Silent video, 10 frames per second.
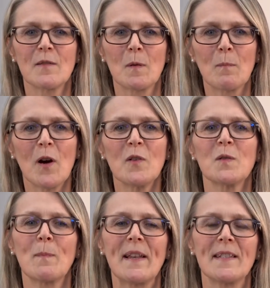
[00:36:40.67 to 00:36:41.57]
of the
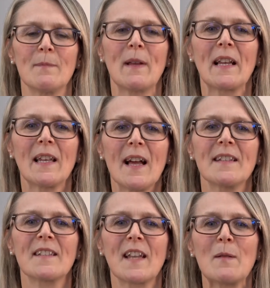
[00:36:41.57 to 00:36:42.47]
post-pandemic
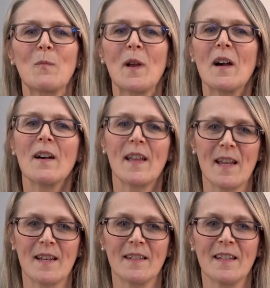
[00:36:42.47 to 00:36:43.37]
landscape we are
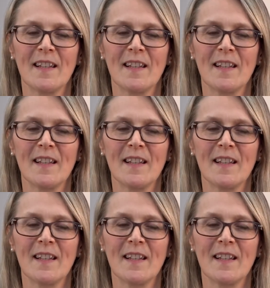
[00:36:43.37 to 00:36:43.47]
in.